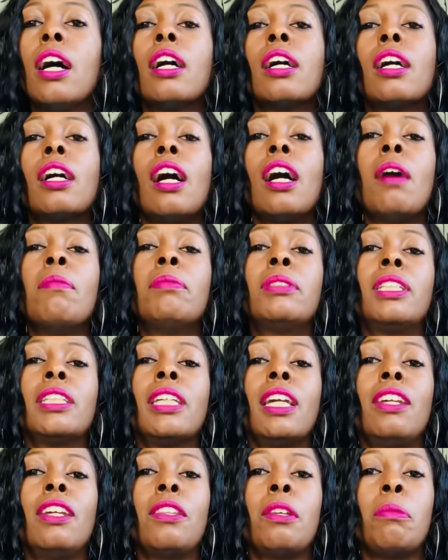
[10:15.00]
comes to
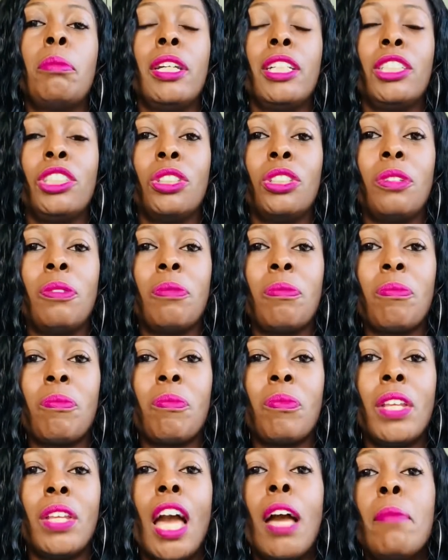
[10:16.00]
get in the picture.
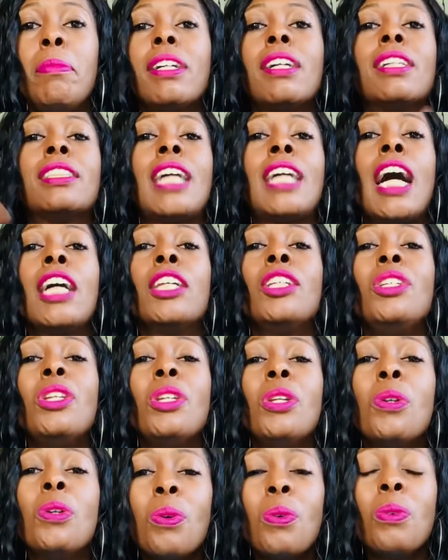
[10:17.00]
And because I
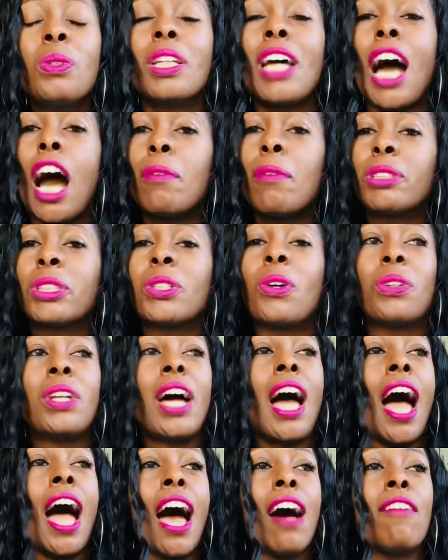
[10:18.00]
knew that I was going to
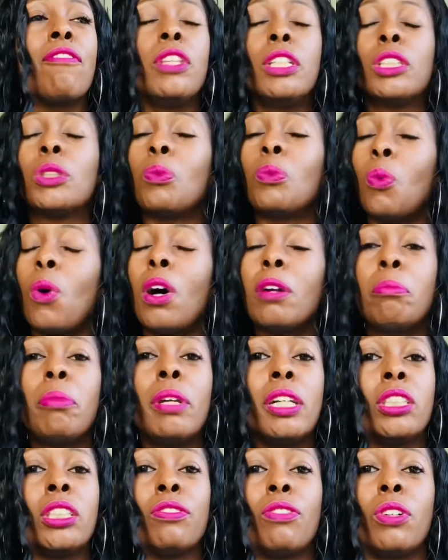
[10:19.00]
have this one
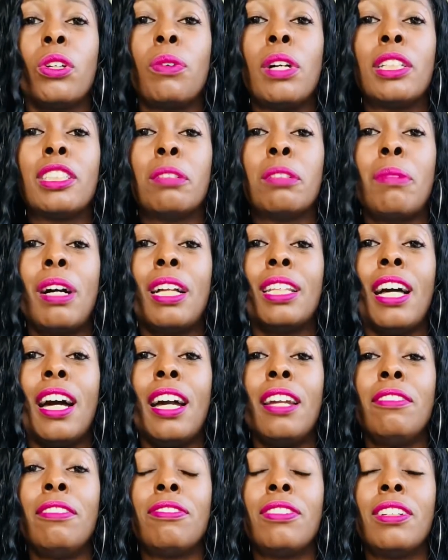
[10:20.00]
picture for the rest of my
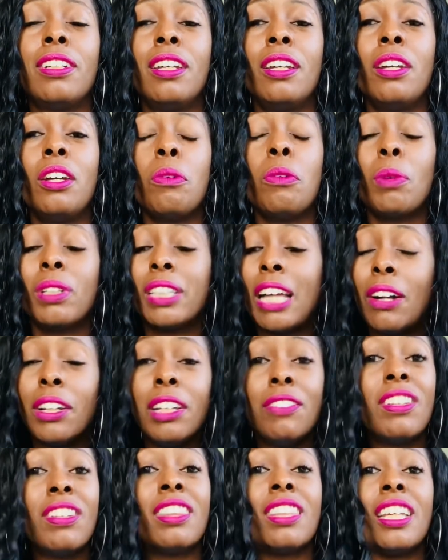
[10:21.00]
life, without
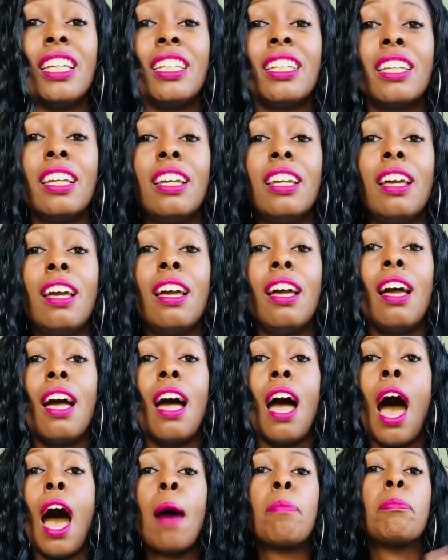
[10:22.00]
even thinking,
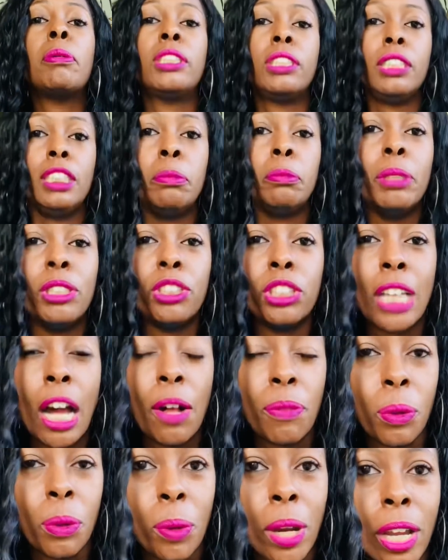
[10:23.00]
I pushed these bitches out
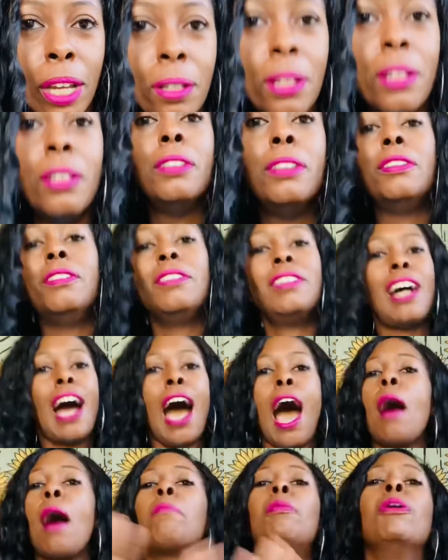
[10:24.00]
the way.
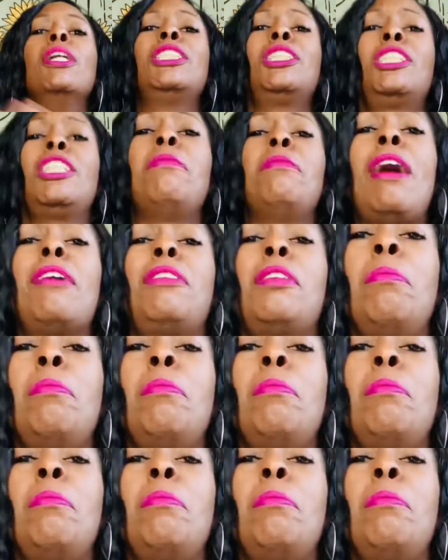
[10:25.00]
I pushed them out the